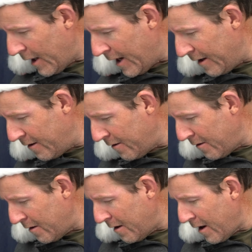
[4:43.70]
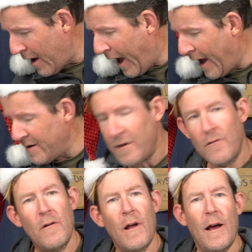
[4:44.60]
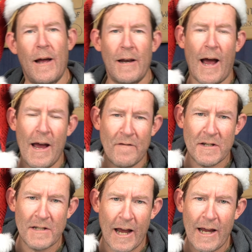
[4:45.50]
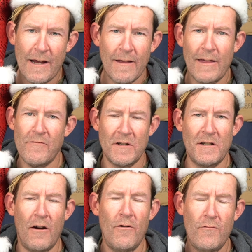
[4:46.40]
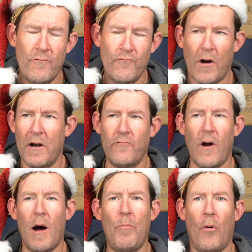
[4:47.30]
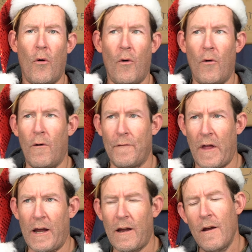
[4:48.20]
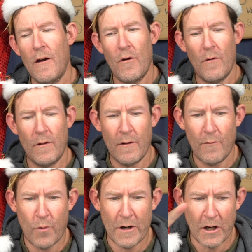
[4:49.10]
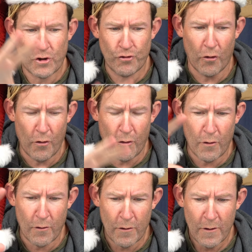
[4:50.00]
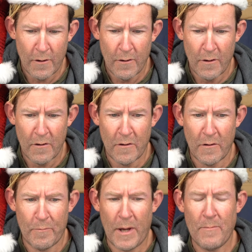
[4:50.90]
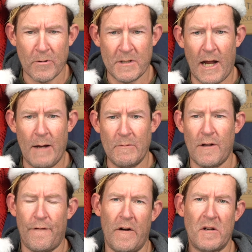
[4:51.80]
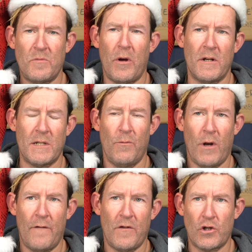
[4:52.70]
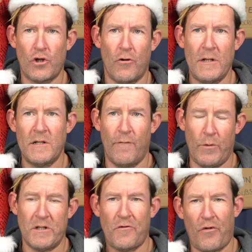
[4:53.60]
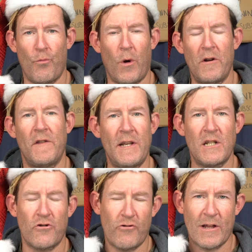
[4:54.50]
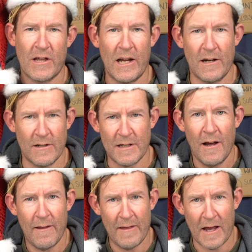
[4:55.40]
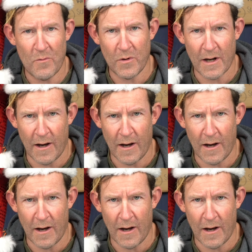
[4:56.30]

In and and I have to say, there is no runner-up or thing. When I draw the people's names, the first person will have the choice of which one of these three things they would